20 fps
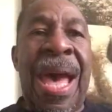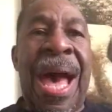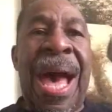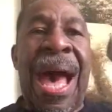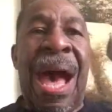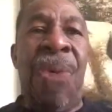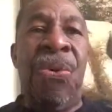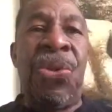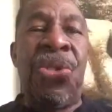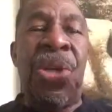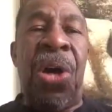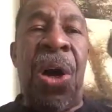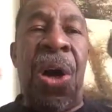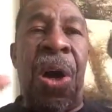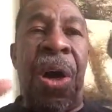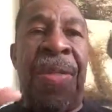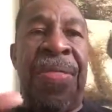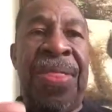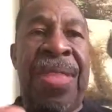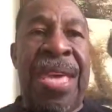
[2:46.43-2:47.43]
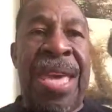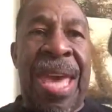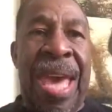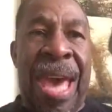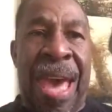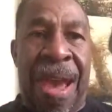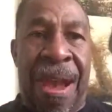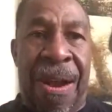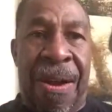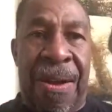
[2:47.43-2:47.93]
I was on the
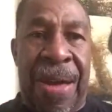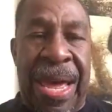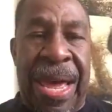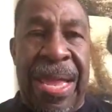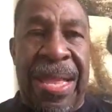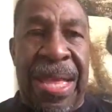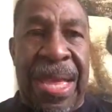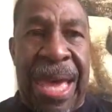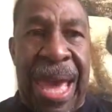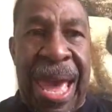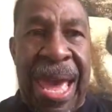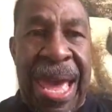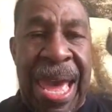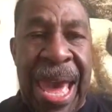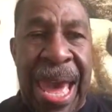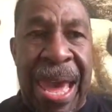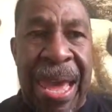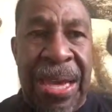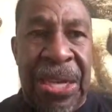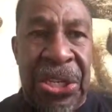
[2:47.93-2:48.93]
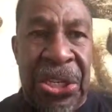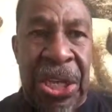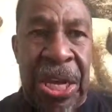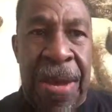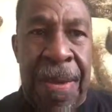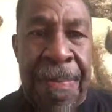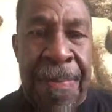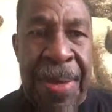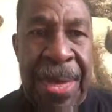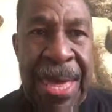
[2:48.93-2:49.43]
air at
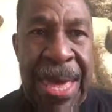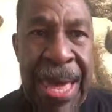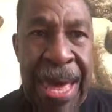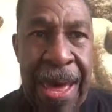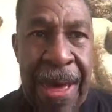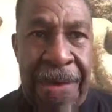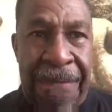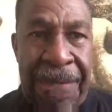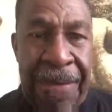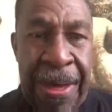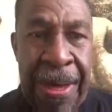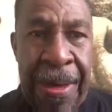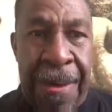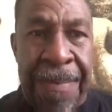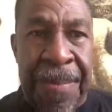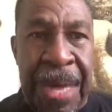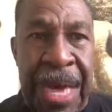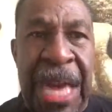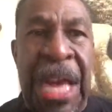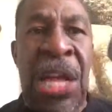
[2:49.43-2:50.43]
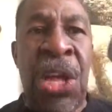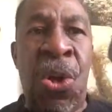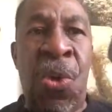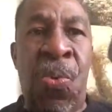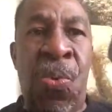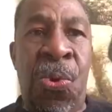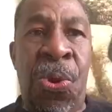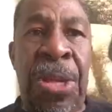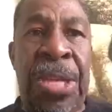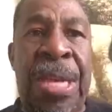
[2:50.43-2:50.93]
KAGB FM,
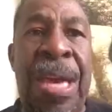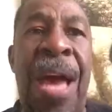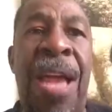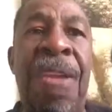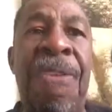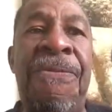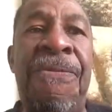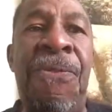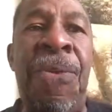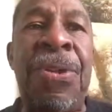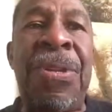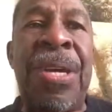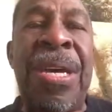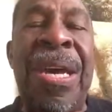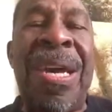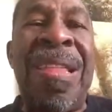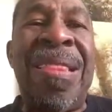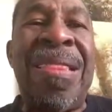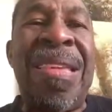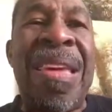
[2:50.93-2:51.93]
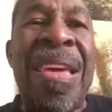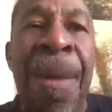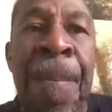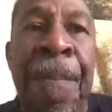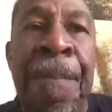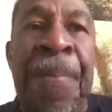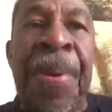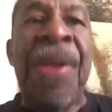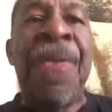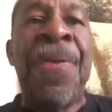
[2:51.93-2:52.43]
Inglewood, California, in the
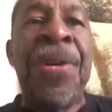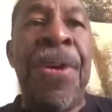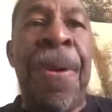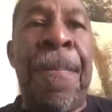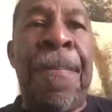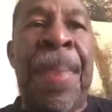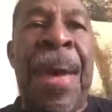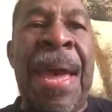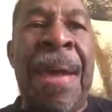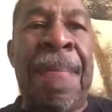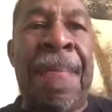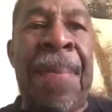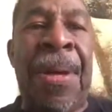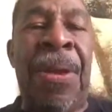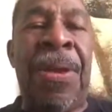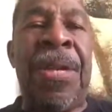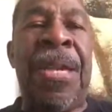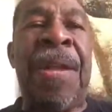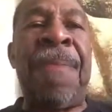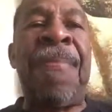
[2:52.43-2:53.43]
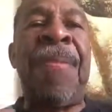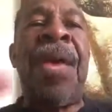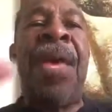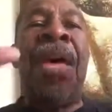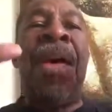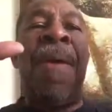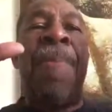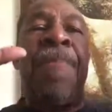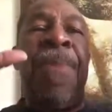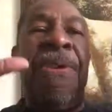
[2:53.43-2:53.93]
Imperial Bank building
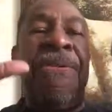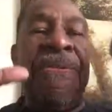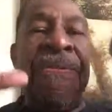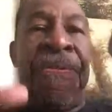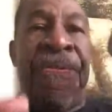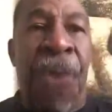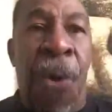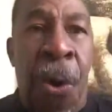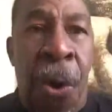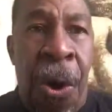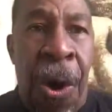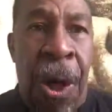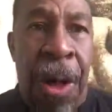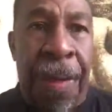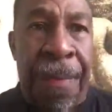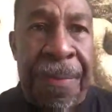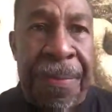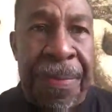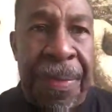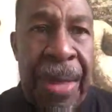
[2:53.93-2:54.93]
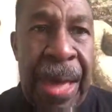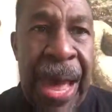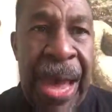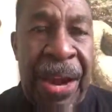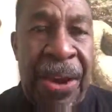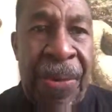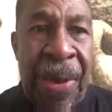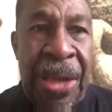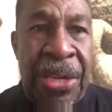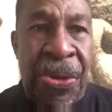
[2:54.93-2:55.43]
before I
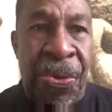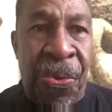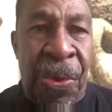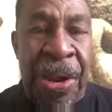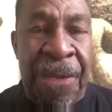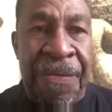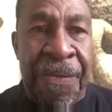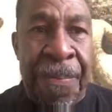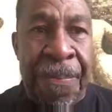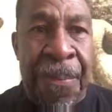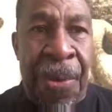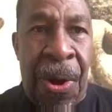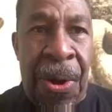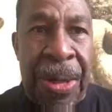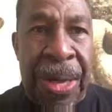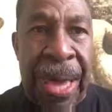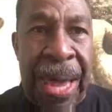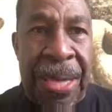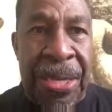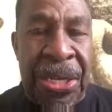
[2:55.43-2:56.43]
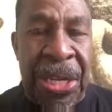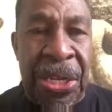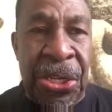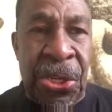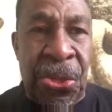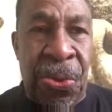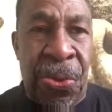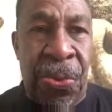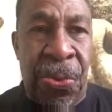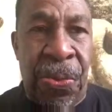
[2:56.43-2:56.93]
graduated from broadcasting
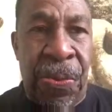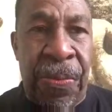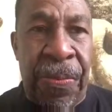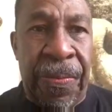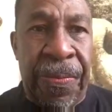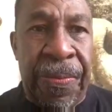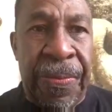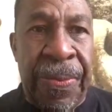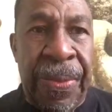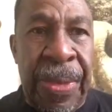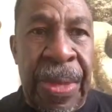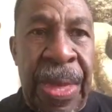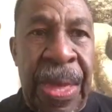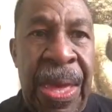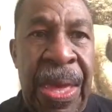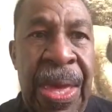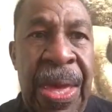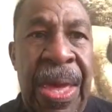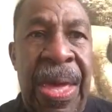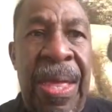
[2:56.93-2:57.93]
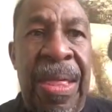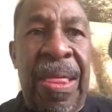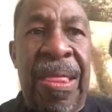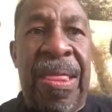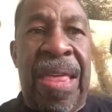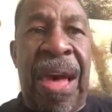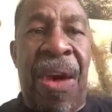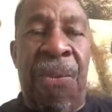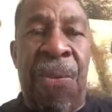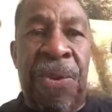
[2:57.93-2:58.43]
school.
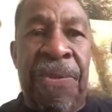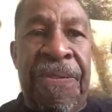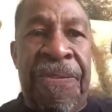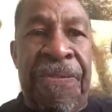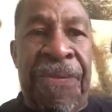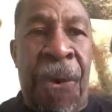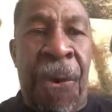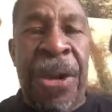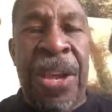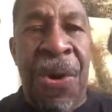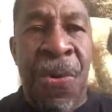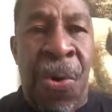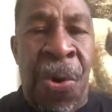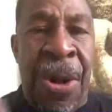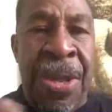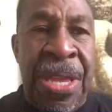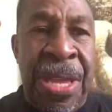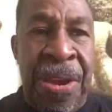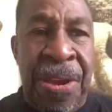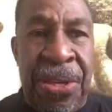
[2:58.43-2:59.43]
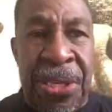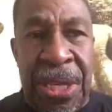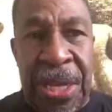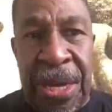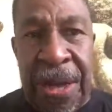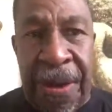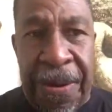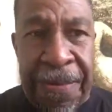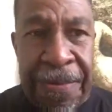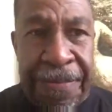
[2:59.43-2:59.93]
That was 41 years
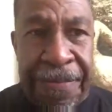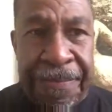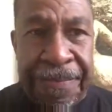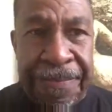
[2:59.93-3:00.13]
ago.